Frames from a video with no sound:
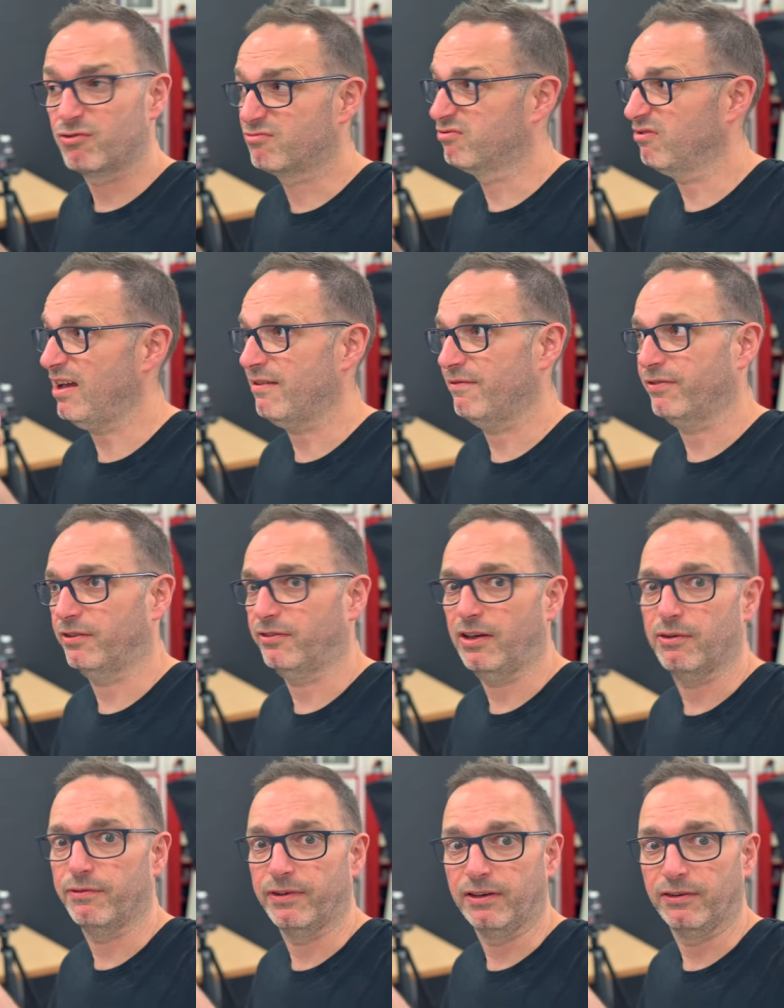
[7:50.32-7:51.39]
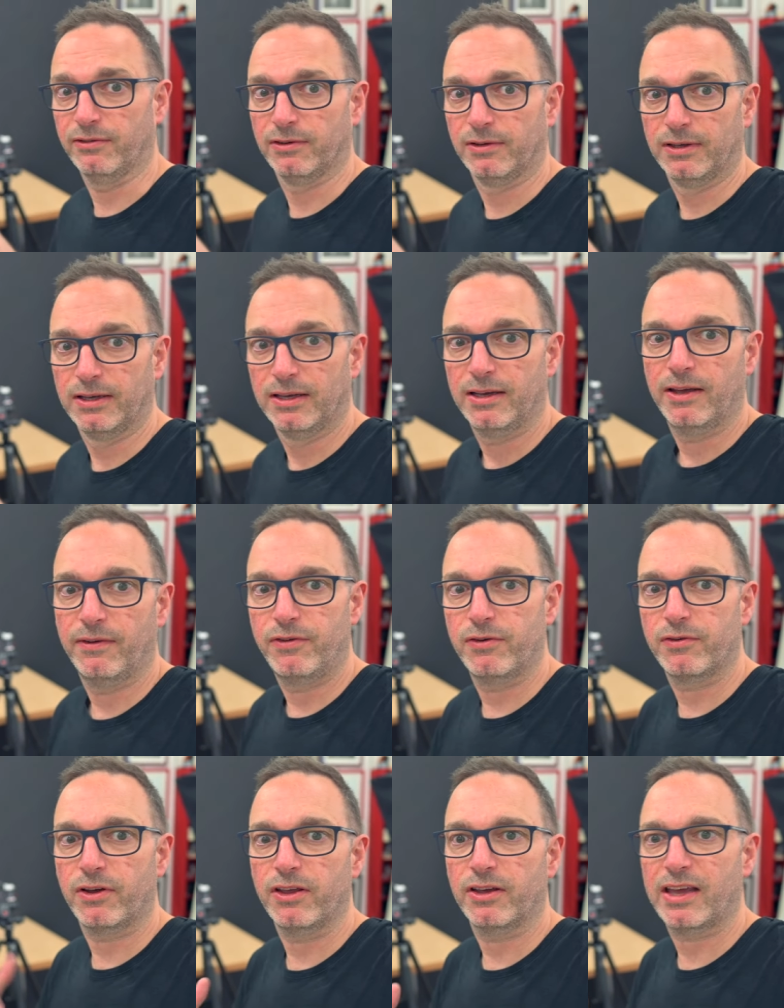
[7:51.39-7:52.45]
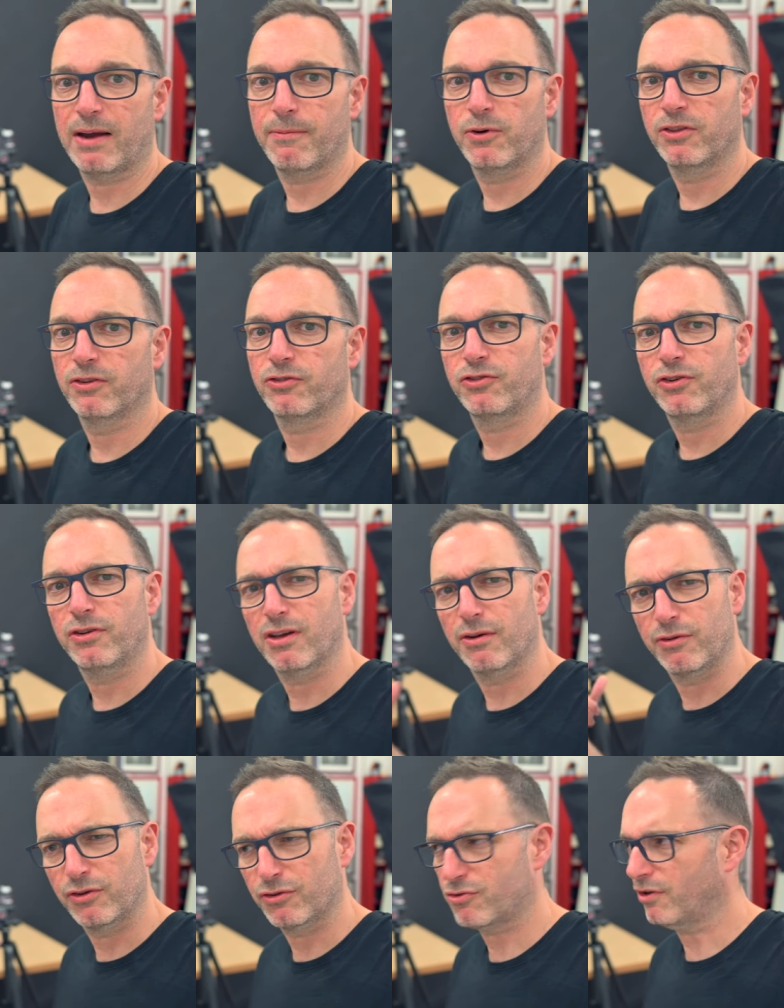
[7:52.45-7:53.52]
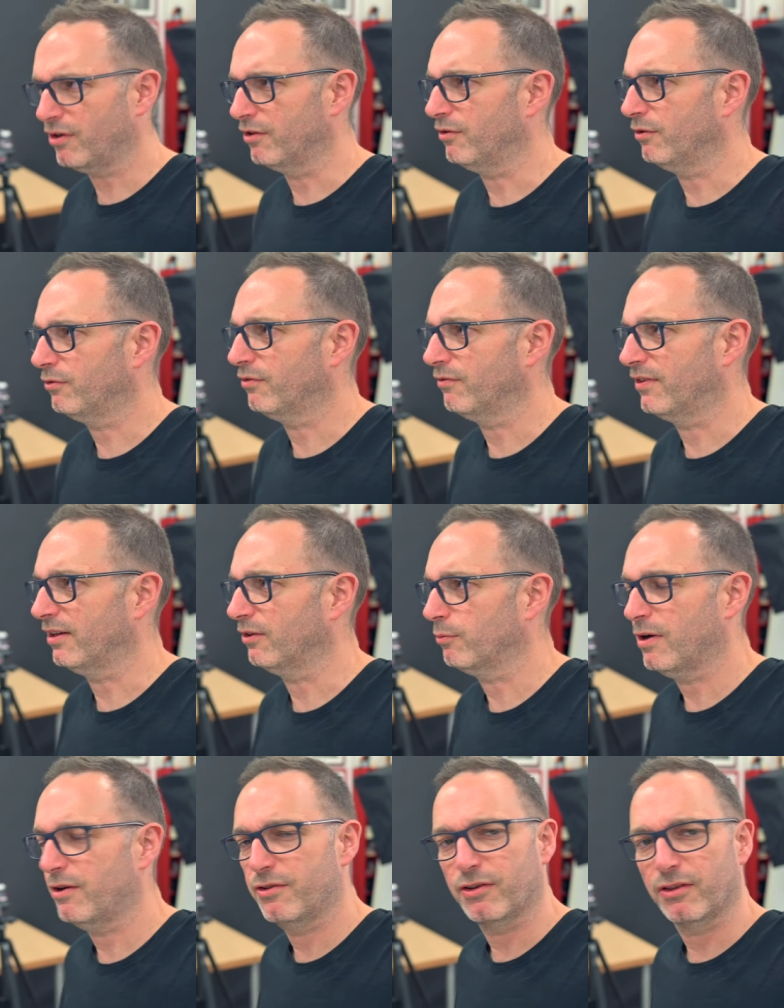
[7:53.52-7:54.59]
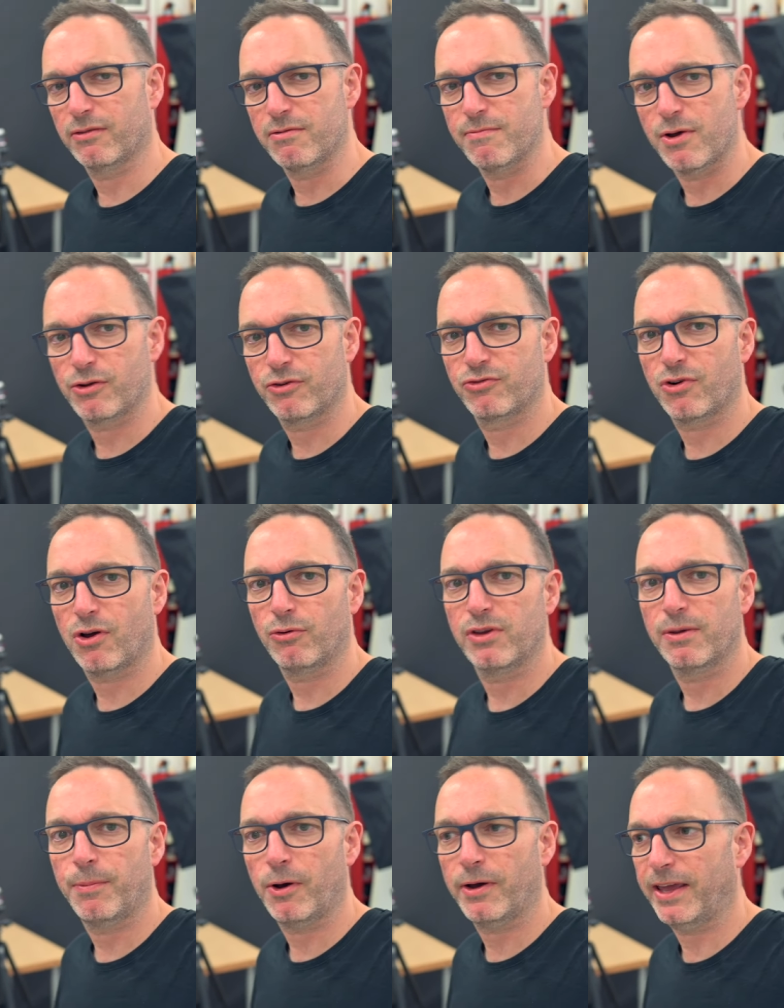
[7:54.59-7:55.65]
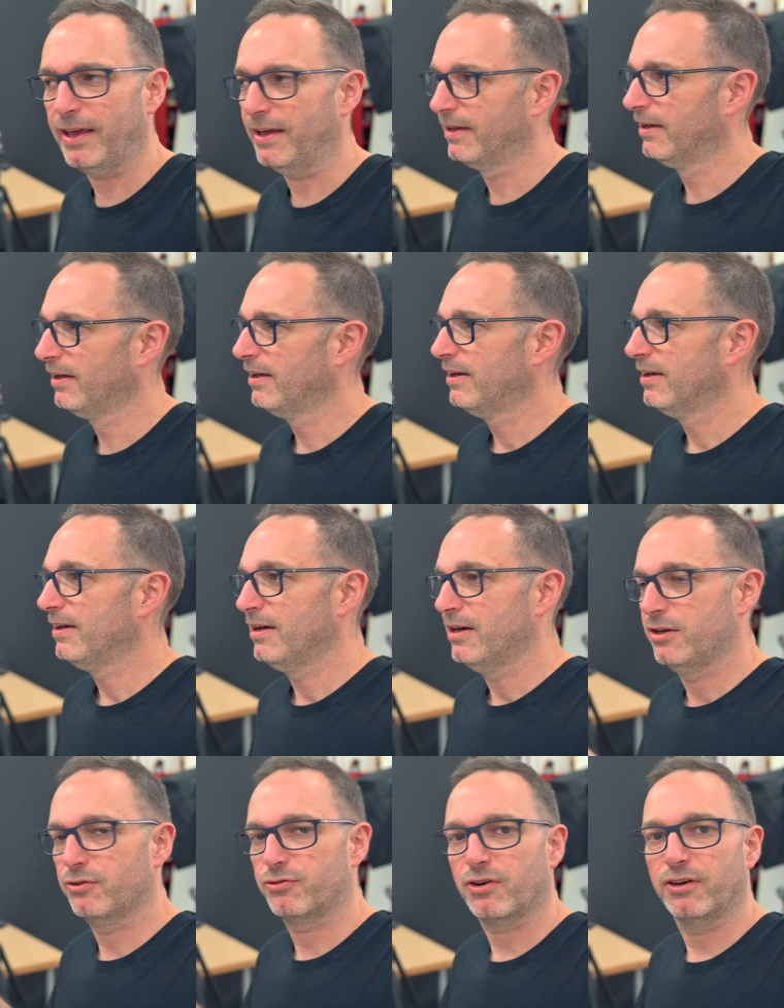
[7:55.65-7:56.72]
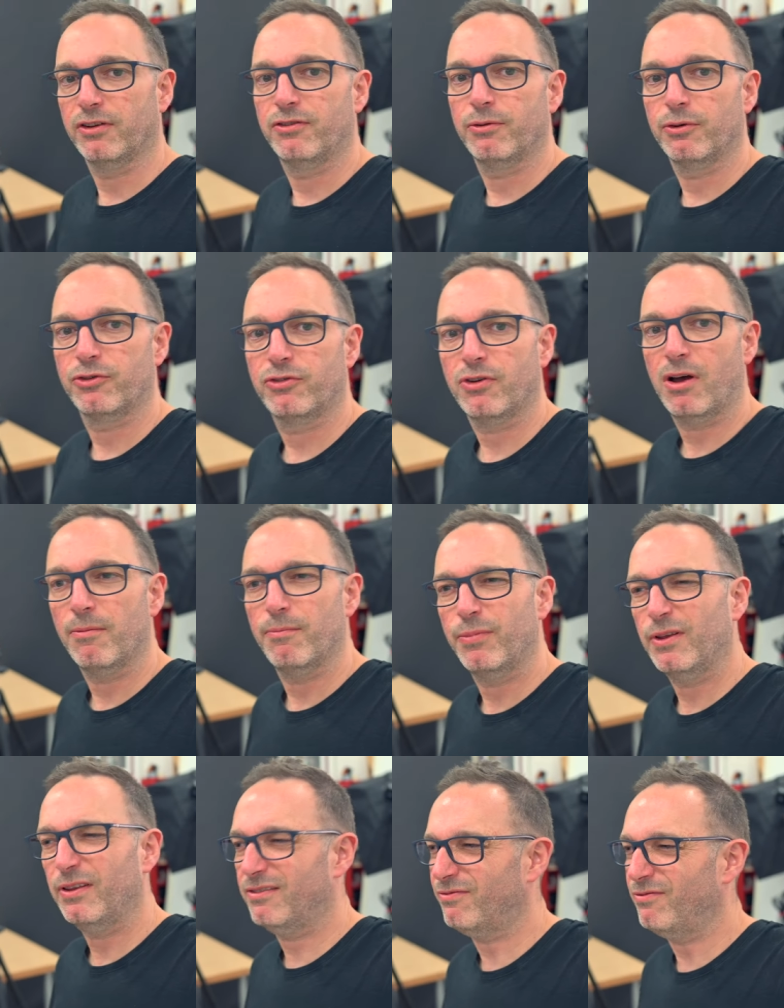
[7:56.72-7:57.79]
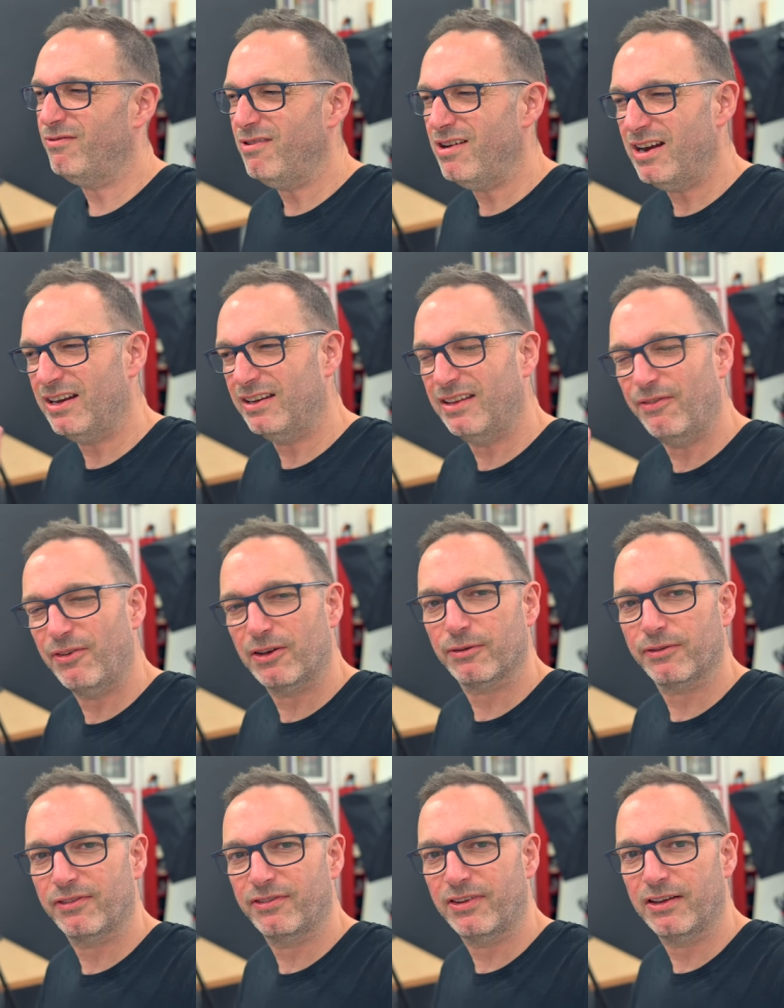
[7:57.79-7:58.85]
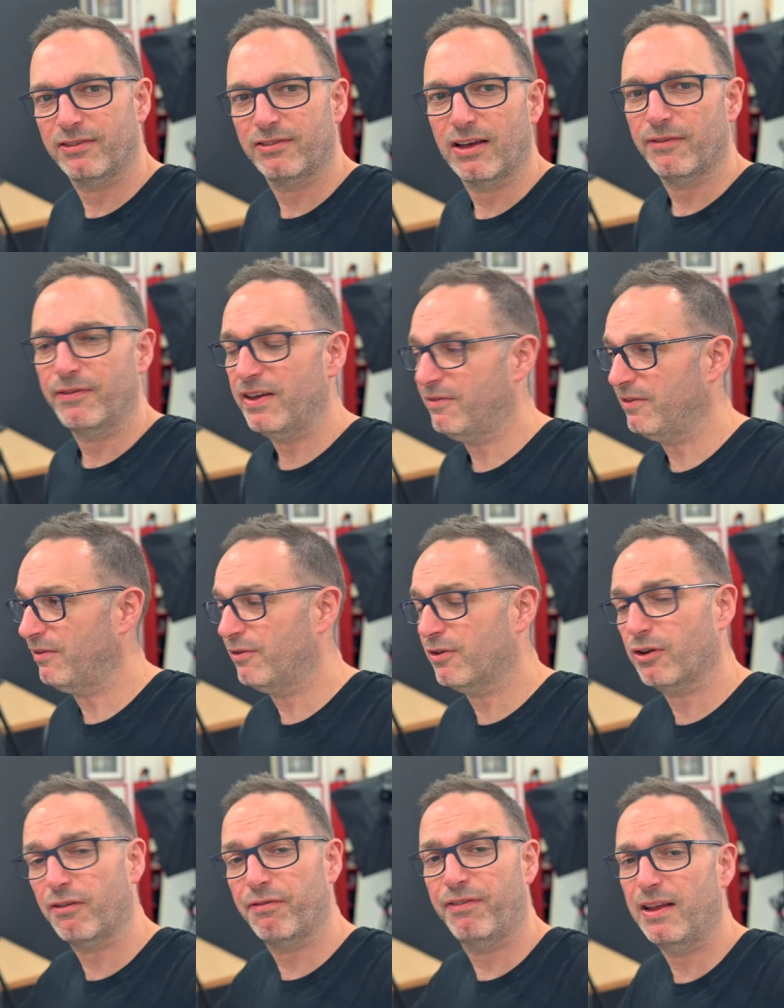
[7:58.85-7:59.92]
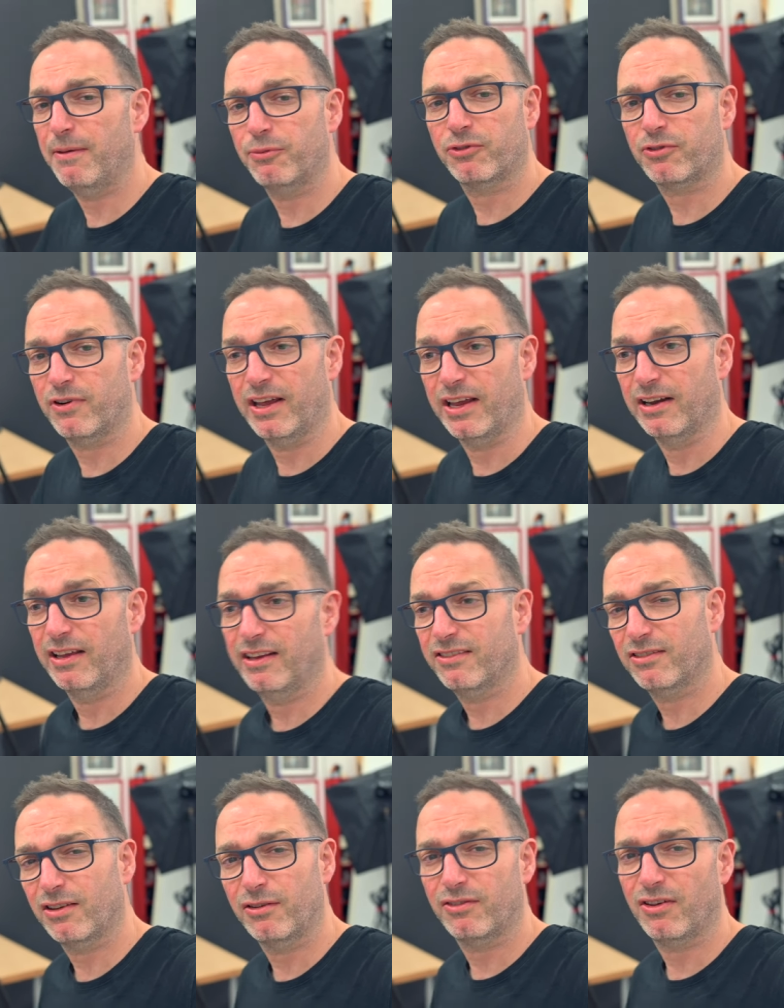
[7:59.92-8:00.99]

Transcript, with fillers: great for selfies. If you've got your camera in the studio and you're trying to do something as well, and you've got the remote control in your pocket, you're trying to do a shot, but it's really difficult to see yourself. Even if you've got a flip screen, it's so